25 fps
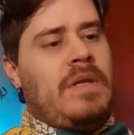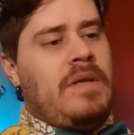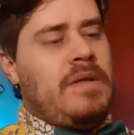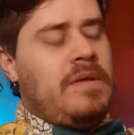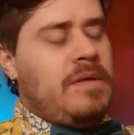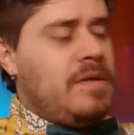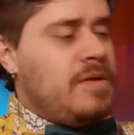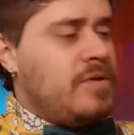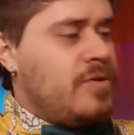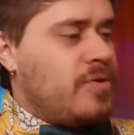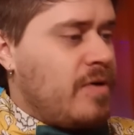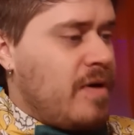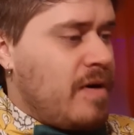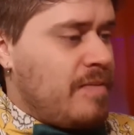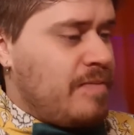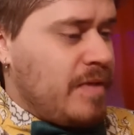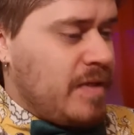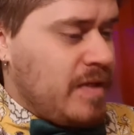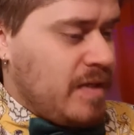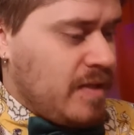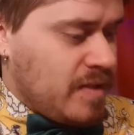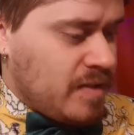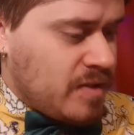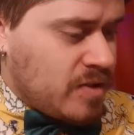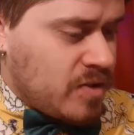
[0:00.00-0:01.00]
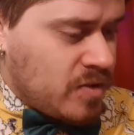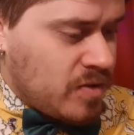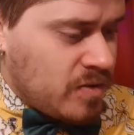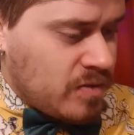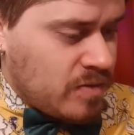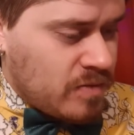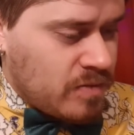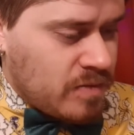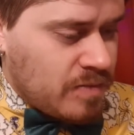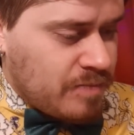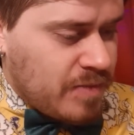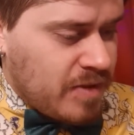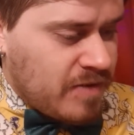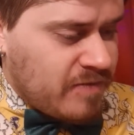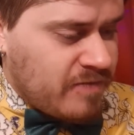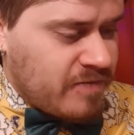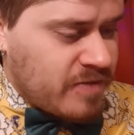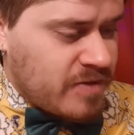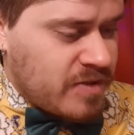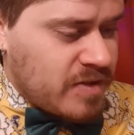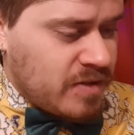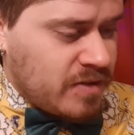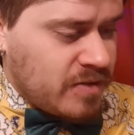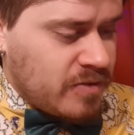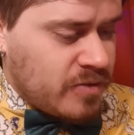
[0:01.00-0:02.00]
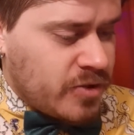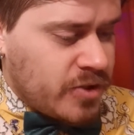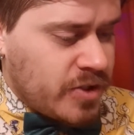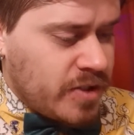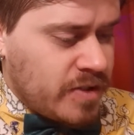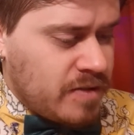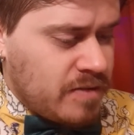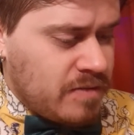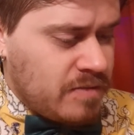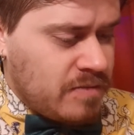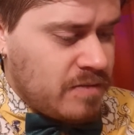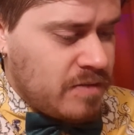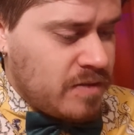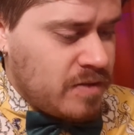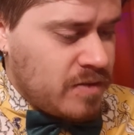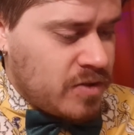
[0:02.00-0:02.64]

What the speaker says: you drop it into the buffer solution,